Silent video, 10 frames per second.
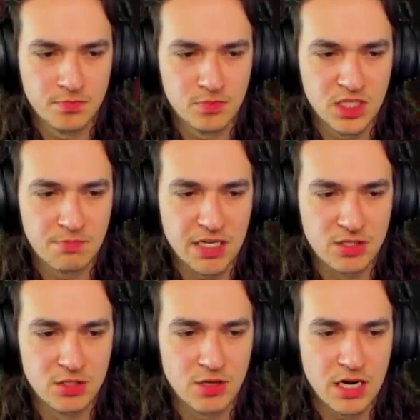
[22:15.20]
Get back to
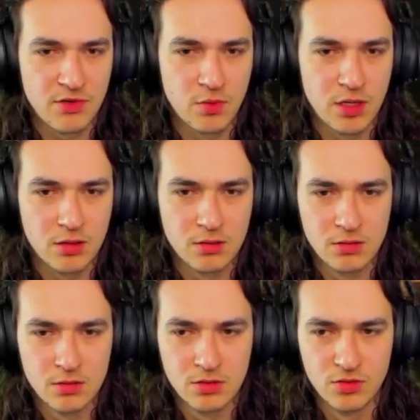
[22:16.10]
the gravity well.
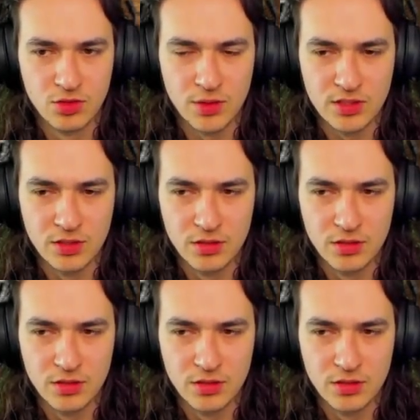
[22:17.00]
Do it.